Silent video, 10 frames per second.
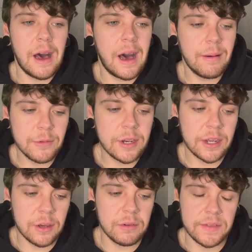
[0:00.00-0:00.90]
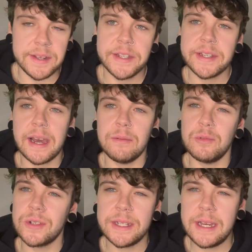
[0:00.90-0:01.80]
going to go with this, and
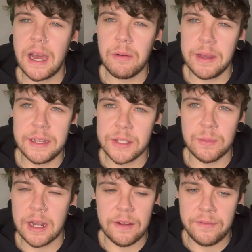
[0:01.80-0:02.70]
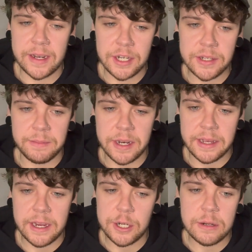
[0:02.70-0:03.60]
we'll see how it is when I finish the
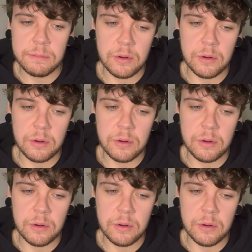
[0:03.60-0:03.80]
medication,